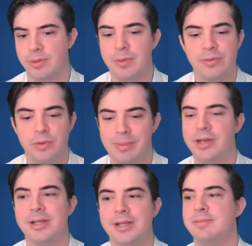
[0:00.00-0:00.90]
I mean, we talk about
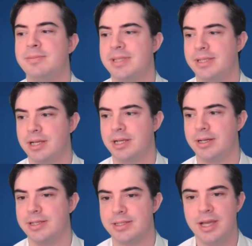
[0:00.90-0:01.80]
90%
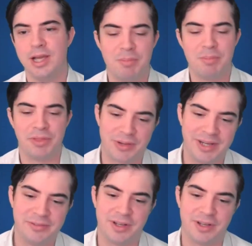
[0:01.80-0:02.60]
declines, but the trend for